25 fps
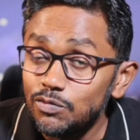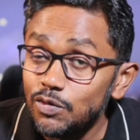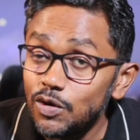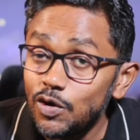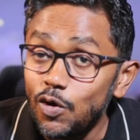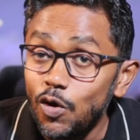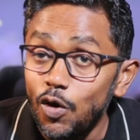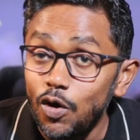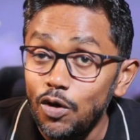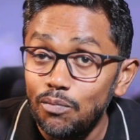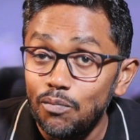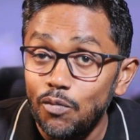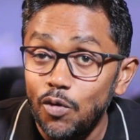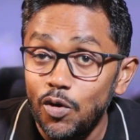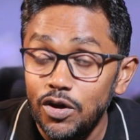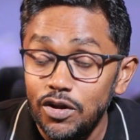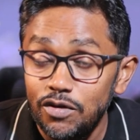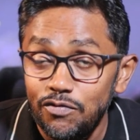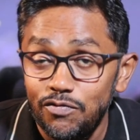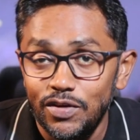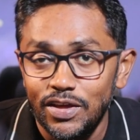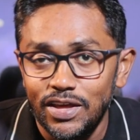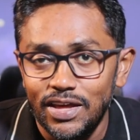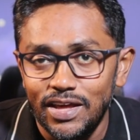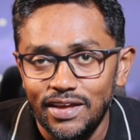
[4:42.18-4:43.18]
we call
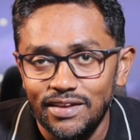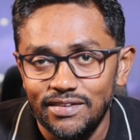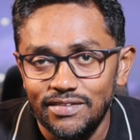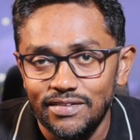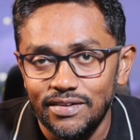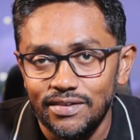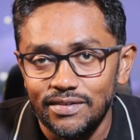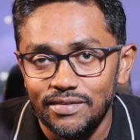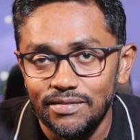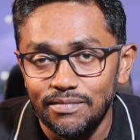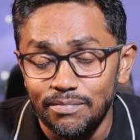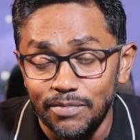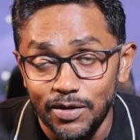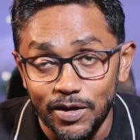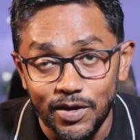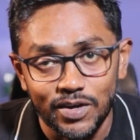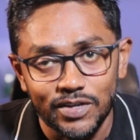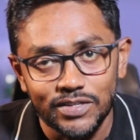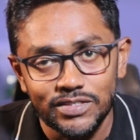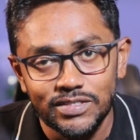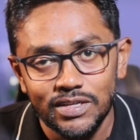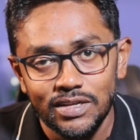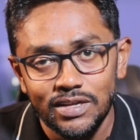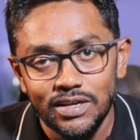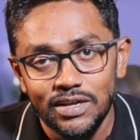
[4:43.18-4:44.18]
modification,
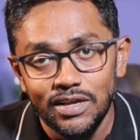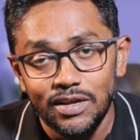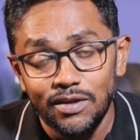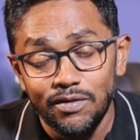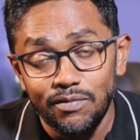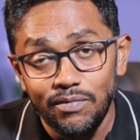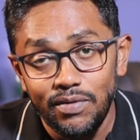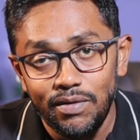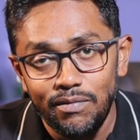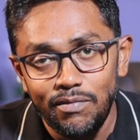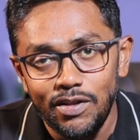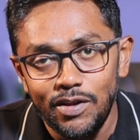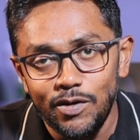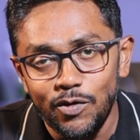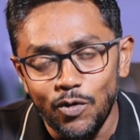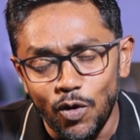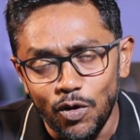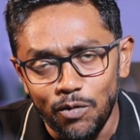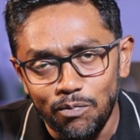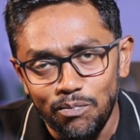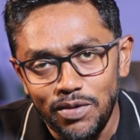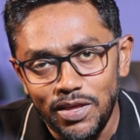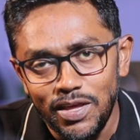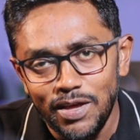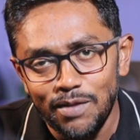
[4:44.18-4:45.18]
because we will
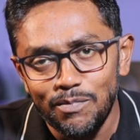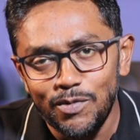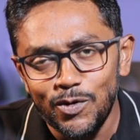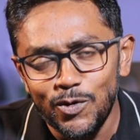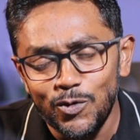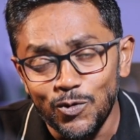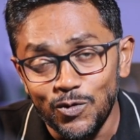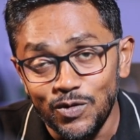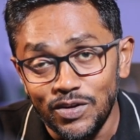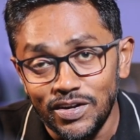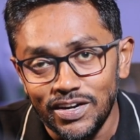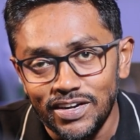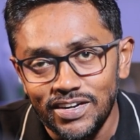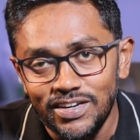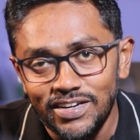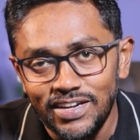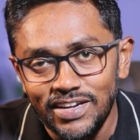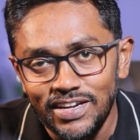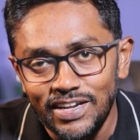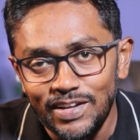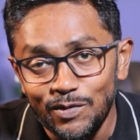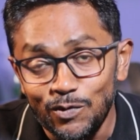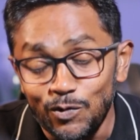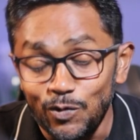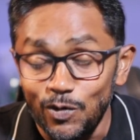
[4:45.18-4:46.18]
not be able to
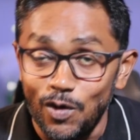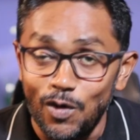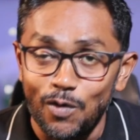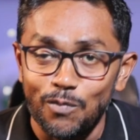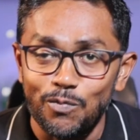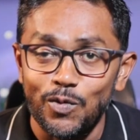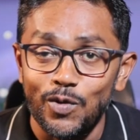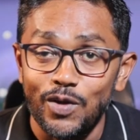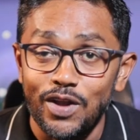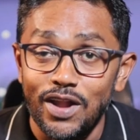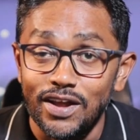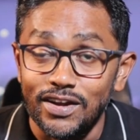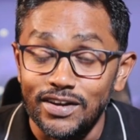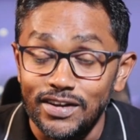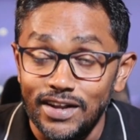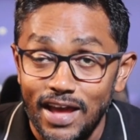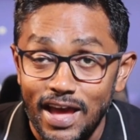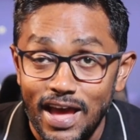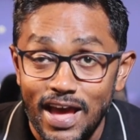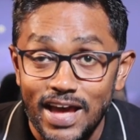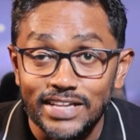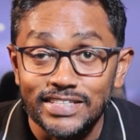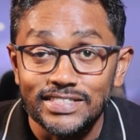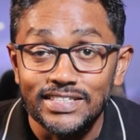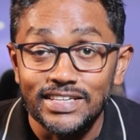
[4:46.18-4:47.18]
continue our product
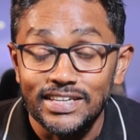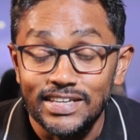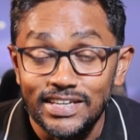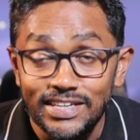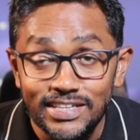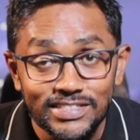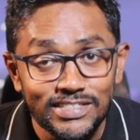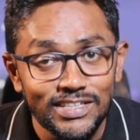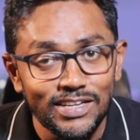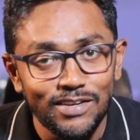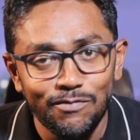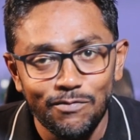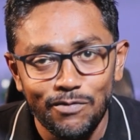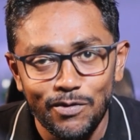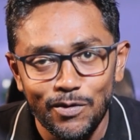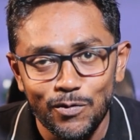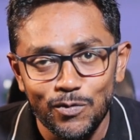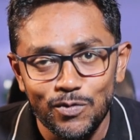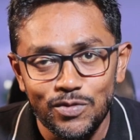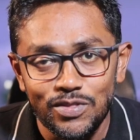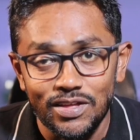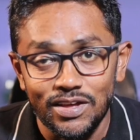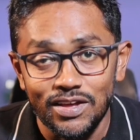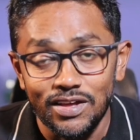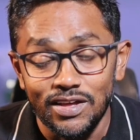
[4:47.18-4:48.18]
as it is in
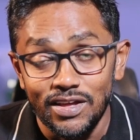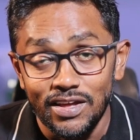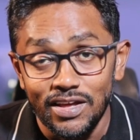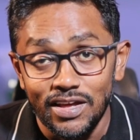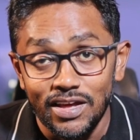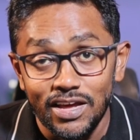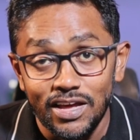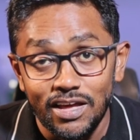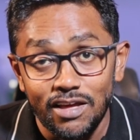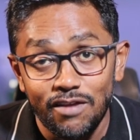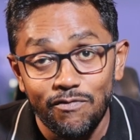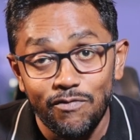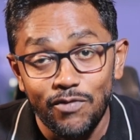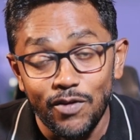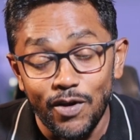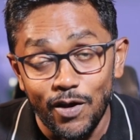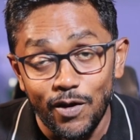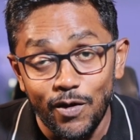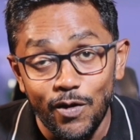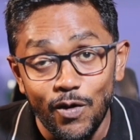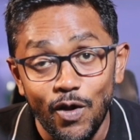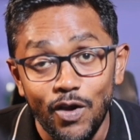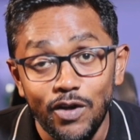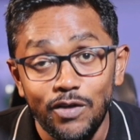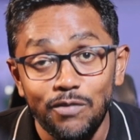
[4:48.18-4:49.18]
future if we are
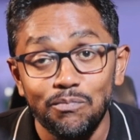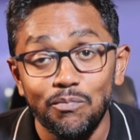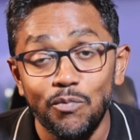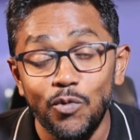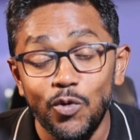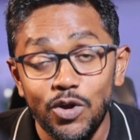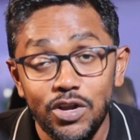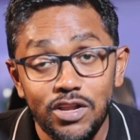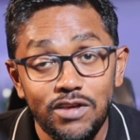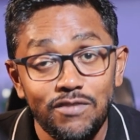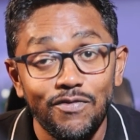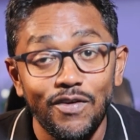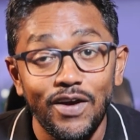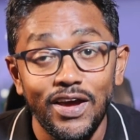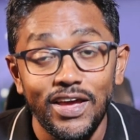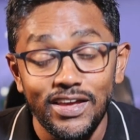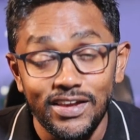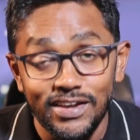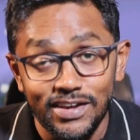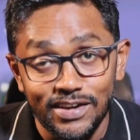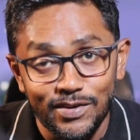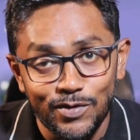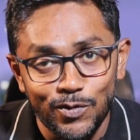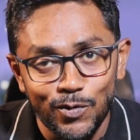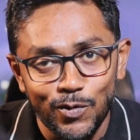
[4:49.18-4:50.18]
not
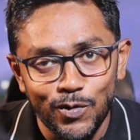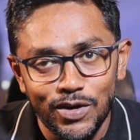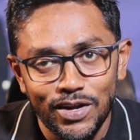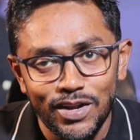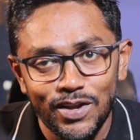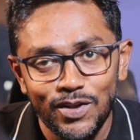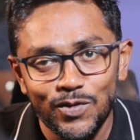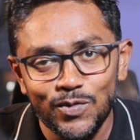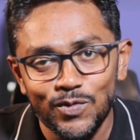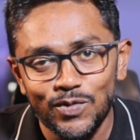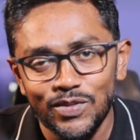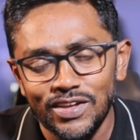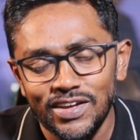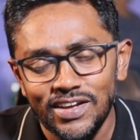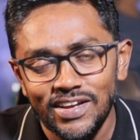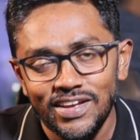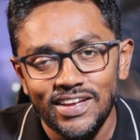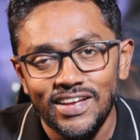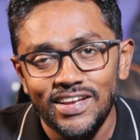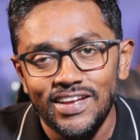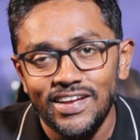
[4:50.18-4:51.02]
modifying according to the